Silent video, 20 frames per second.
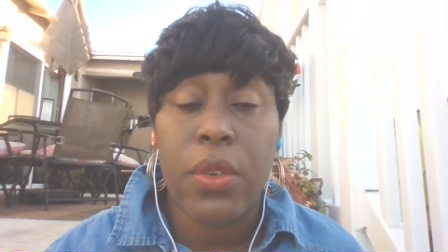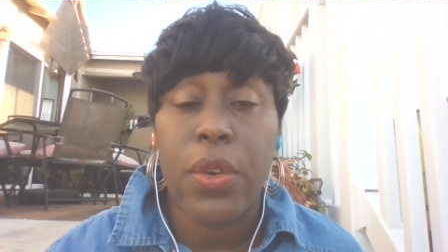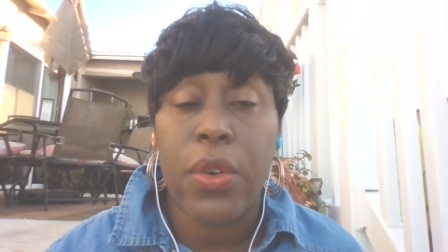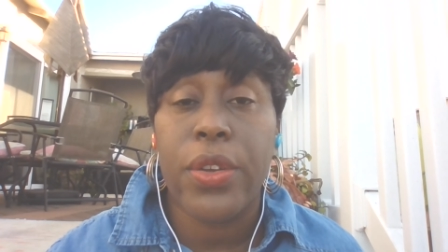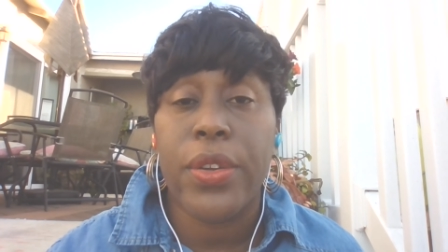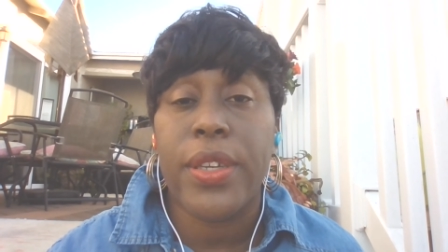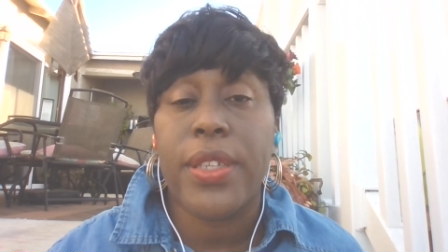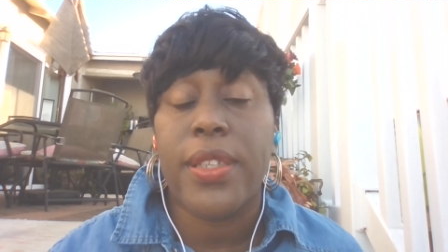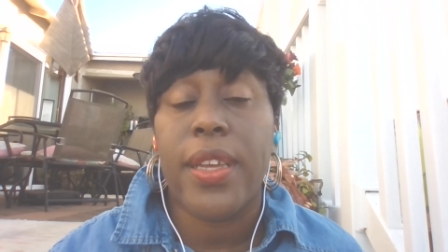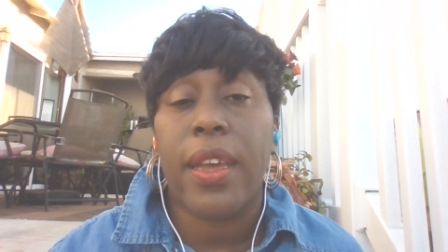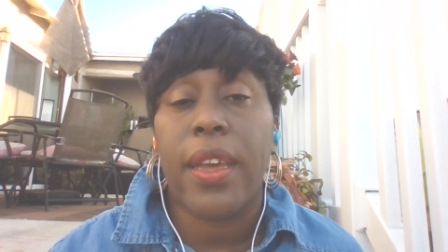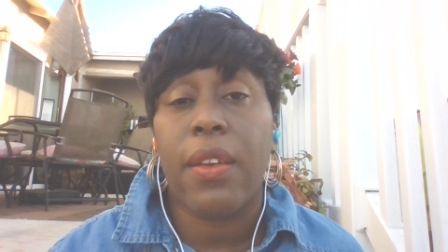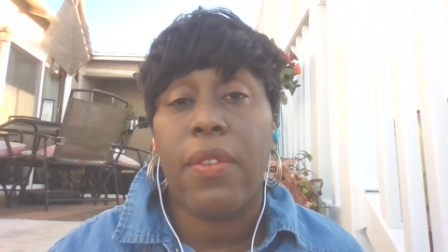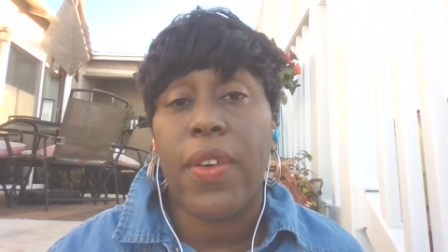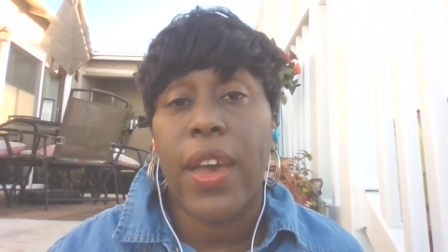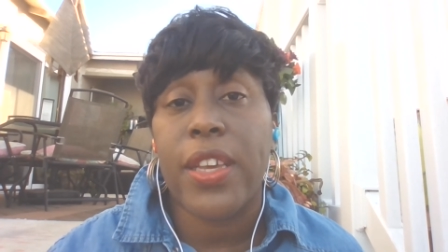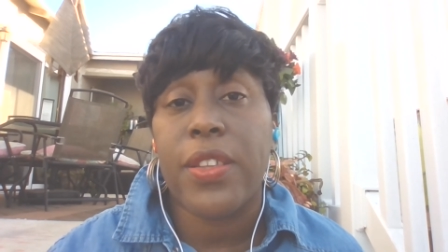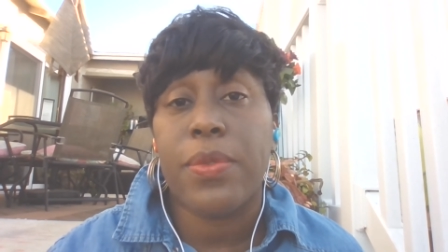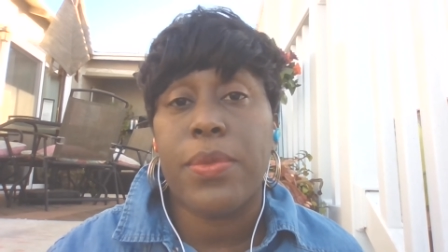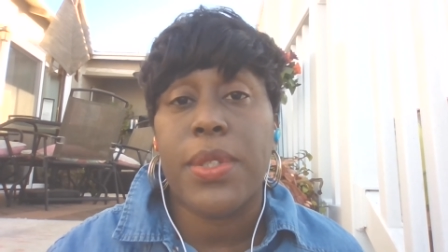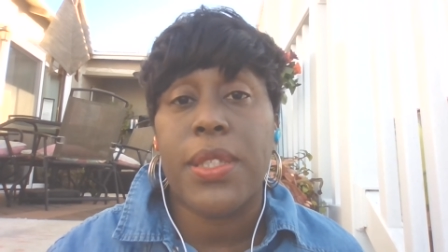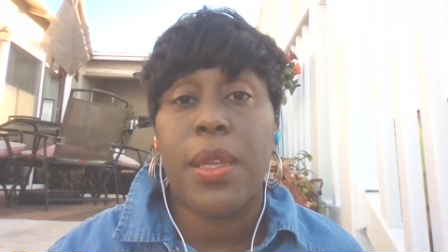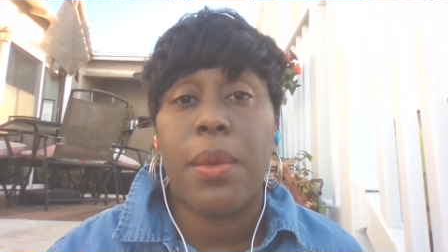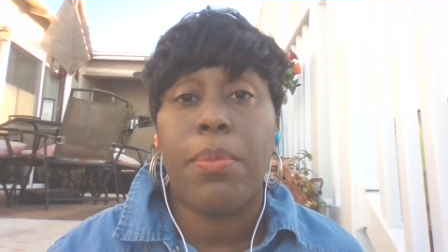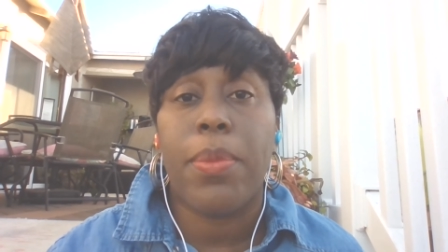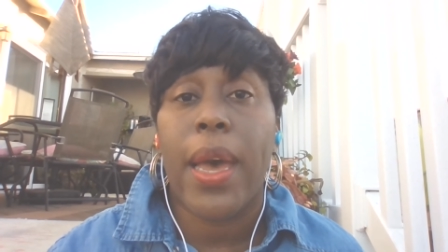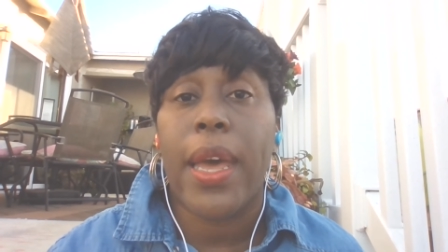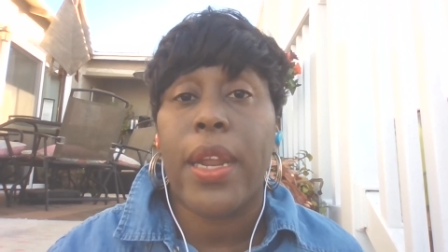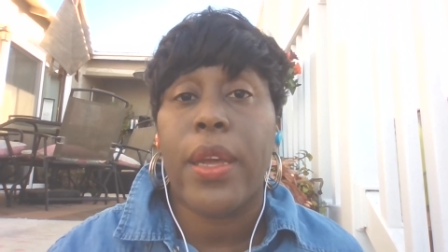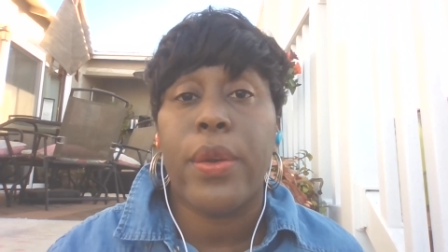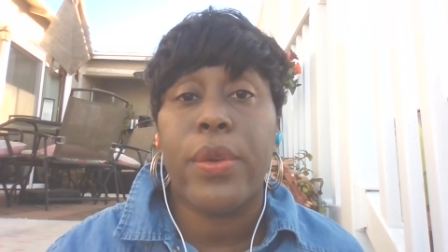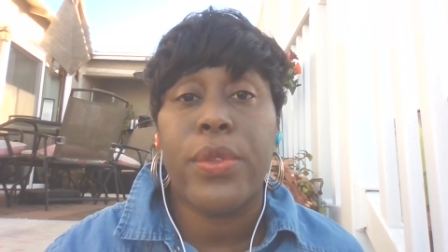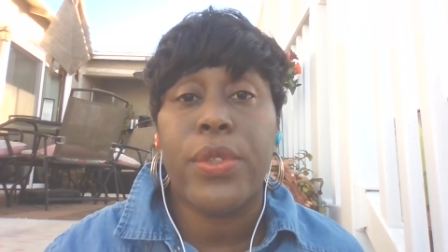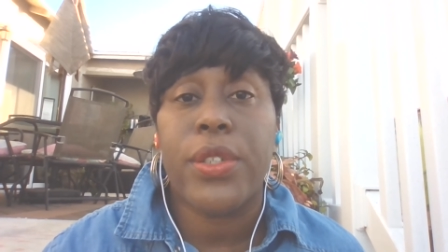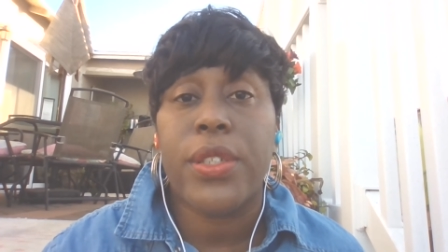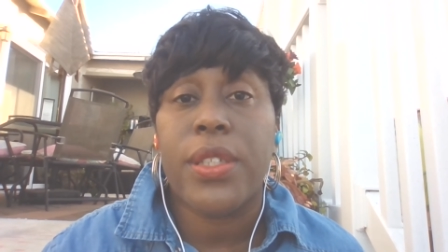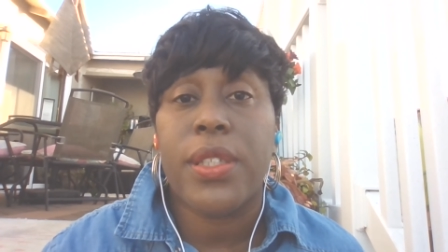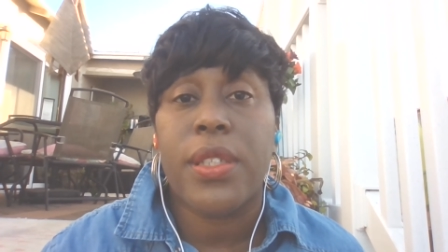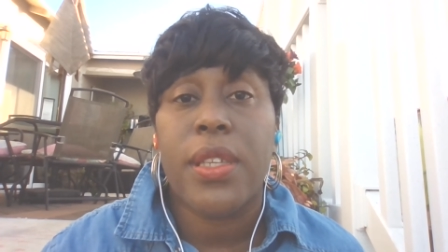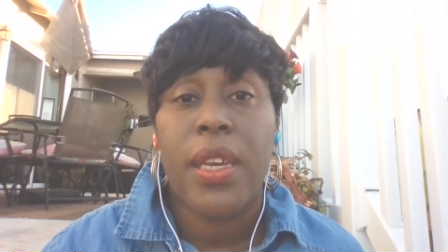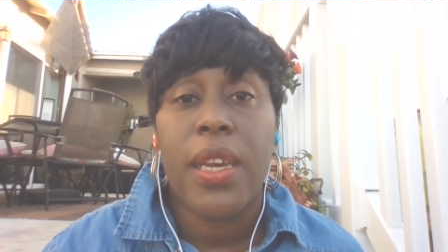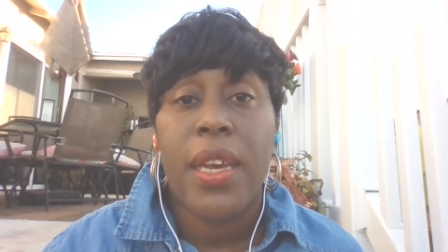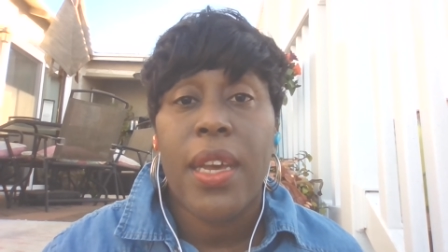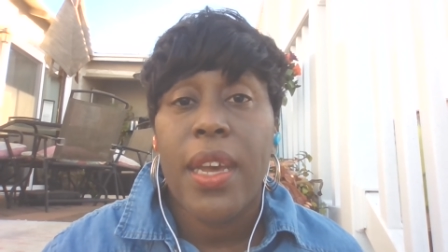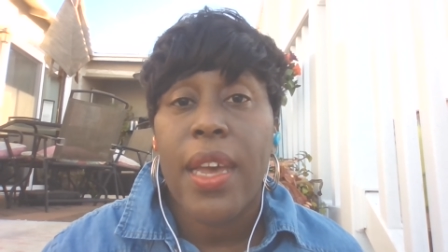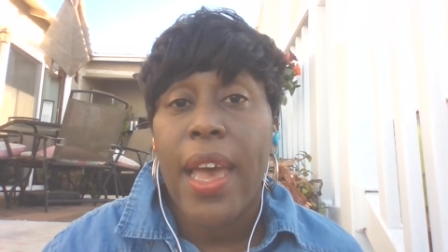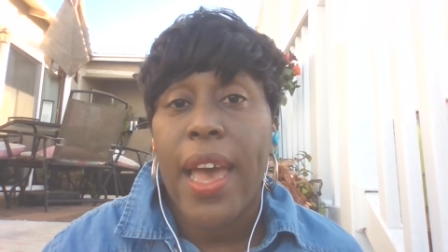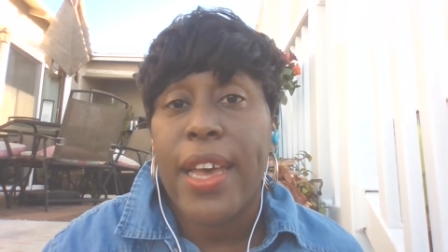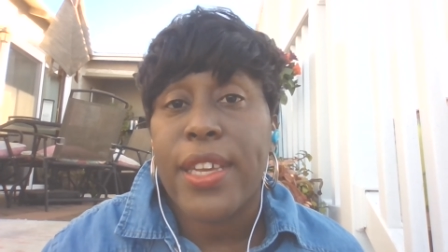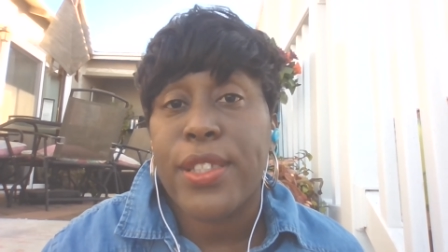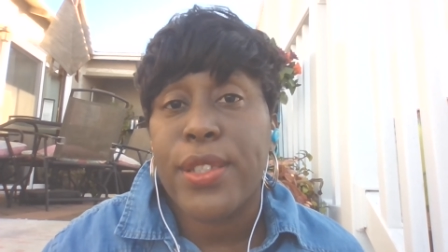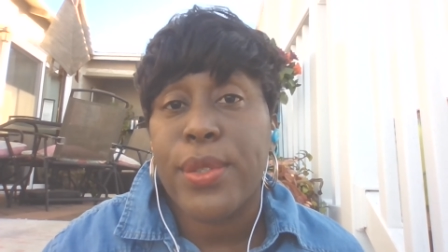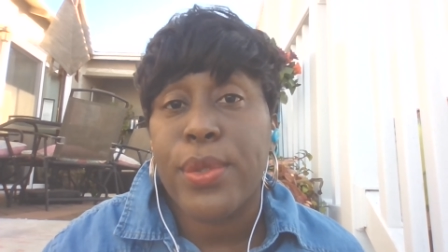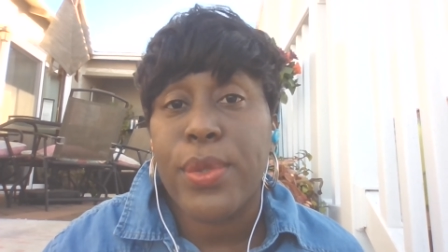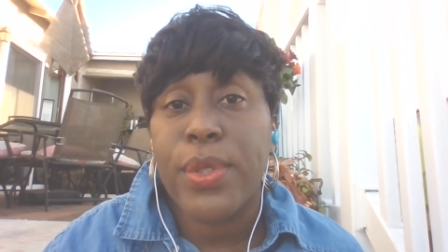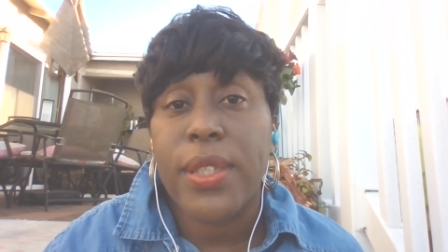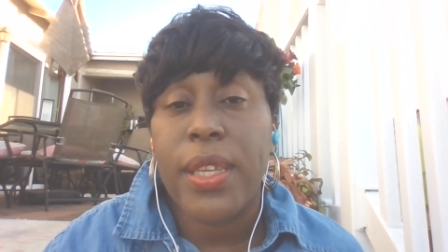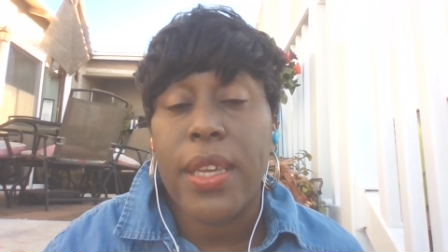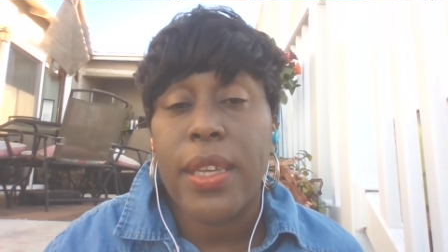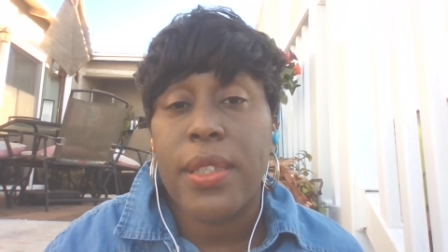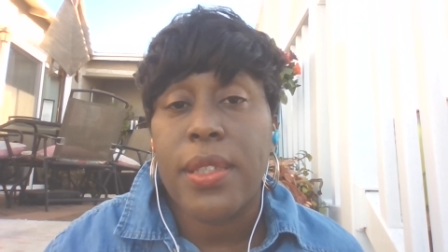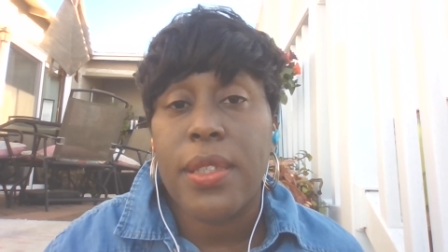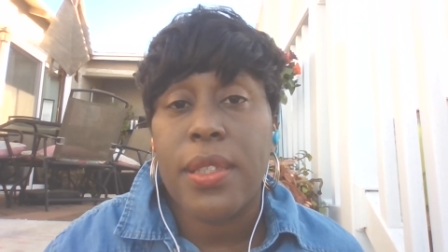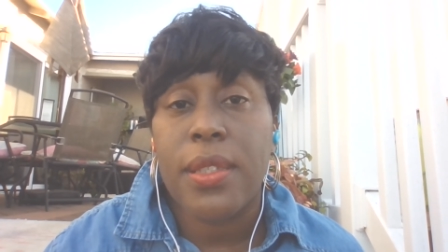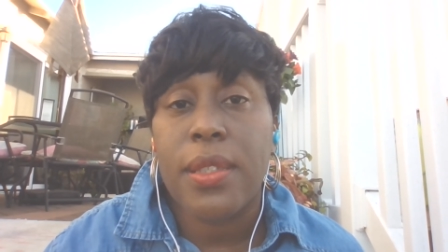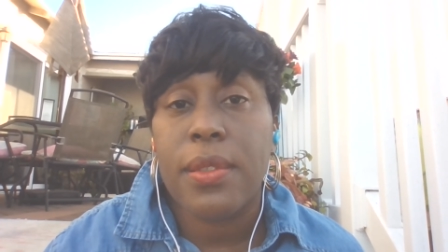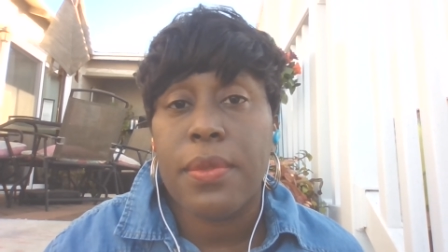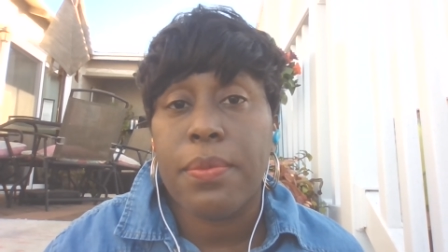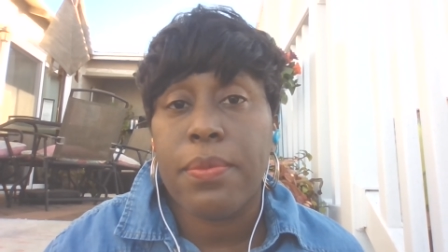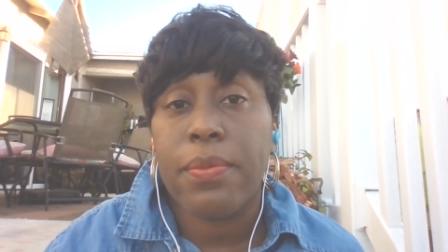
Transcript: or you can take advice from somebody who just has 2 cents,